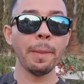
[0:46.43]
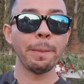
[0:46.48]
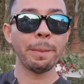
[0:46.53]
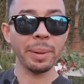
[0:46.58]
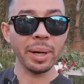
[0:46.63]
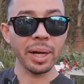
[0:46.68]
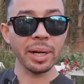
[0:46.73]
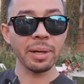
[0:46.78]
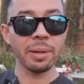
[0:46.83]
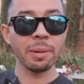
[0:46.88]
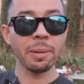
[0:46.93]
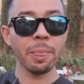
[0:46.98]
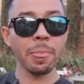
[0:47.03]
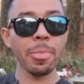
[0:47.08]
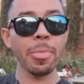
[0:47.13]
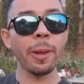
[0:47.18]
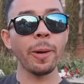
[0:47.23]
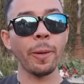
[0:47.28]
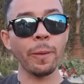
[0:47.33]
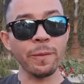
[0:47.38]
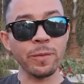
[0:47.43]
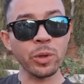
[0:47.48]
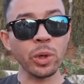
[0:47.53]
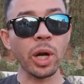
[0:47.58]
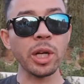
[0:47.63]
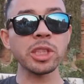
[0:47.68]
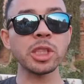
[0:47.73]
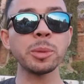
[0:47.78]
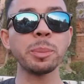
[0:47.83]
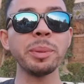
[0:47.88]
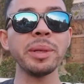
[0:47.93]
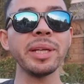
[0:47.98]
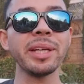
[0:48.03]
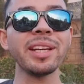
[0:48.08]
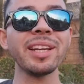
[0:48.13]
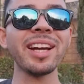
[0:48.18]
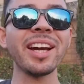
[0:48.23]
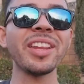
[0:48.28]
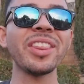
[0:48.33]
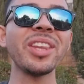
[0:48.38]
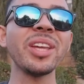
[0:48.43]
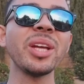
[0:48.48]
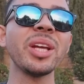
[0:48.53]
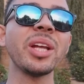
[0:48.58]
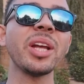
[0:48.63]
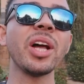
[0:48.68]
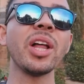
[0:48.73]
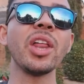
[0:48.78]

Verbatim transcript: But overall speaking, I think